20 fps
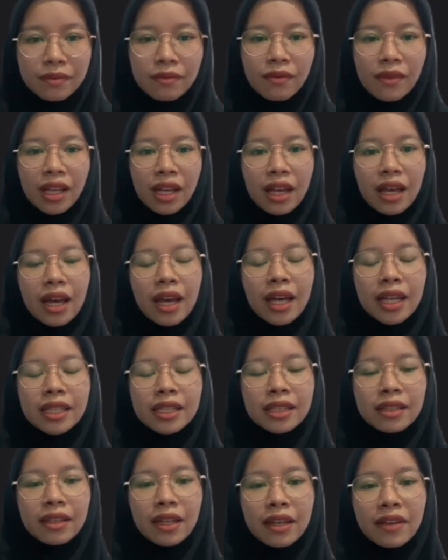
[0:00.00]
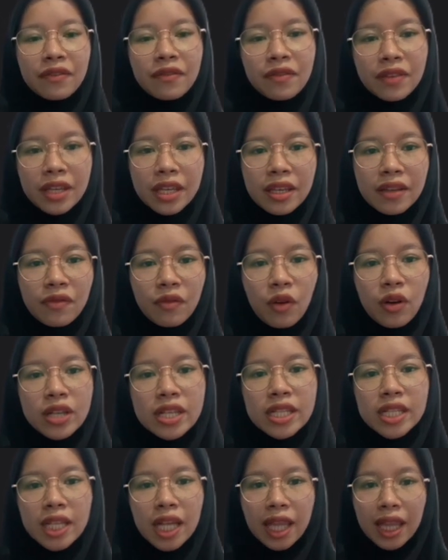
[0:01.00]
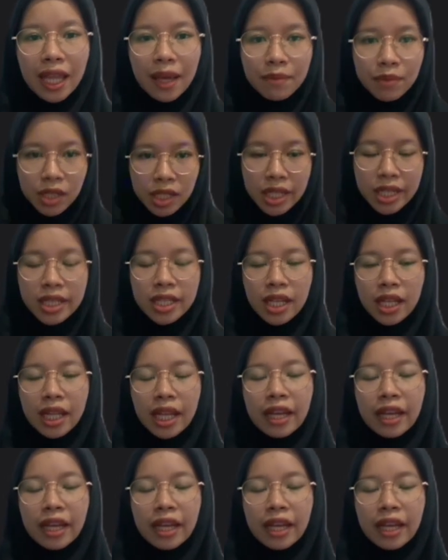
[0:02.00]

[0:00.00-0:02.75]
And V, voice labiodental like